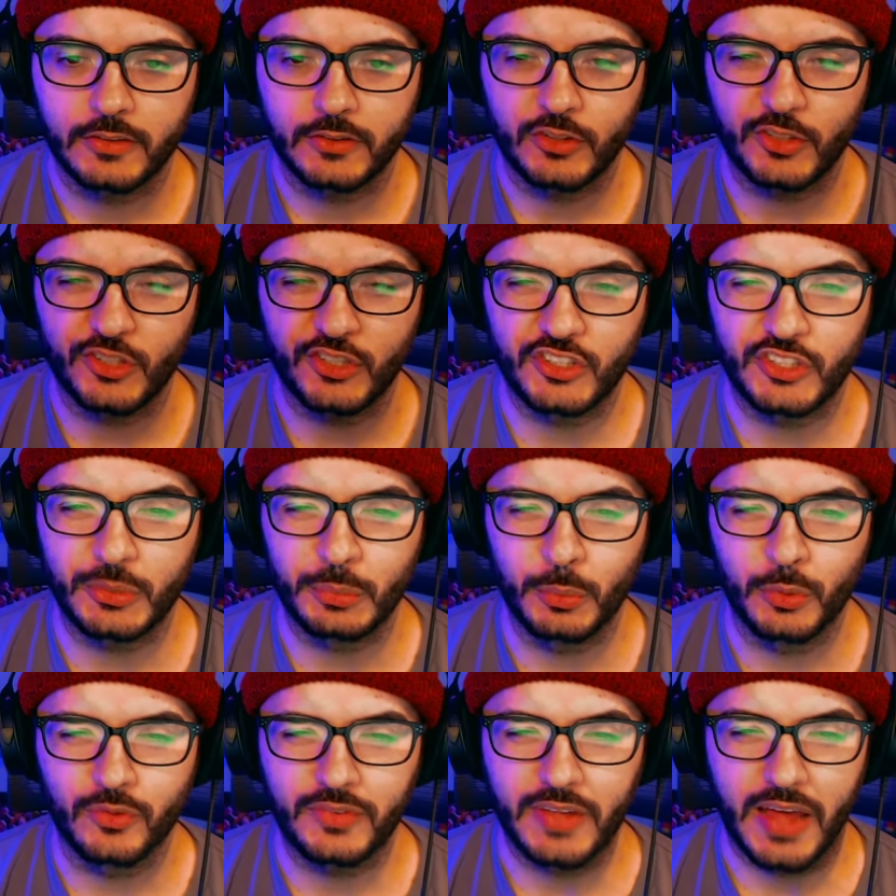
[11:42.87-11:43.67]
So she
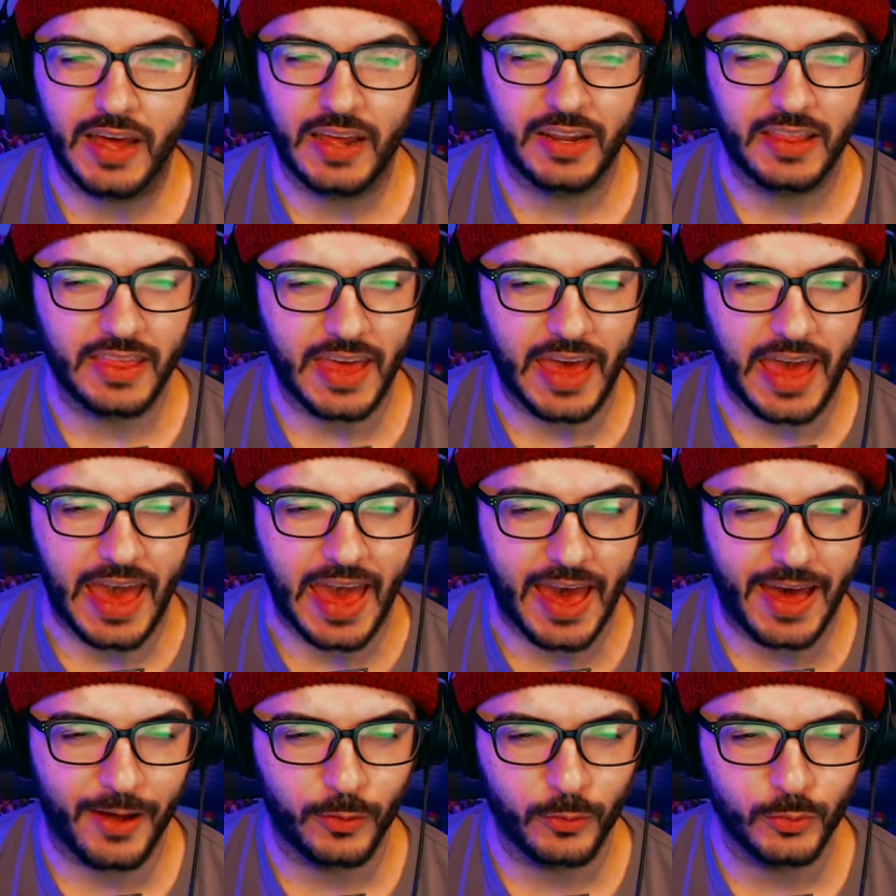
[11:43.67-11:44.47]
moved out of the
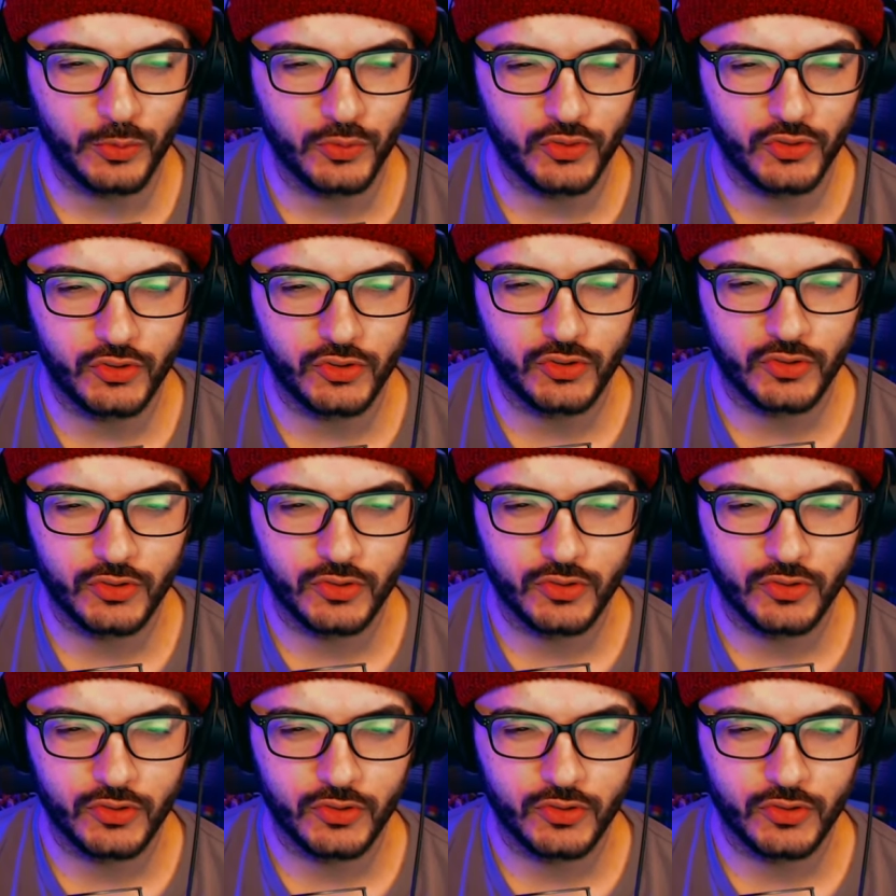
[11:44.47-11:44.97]
house?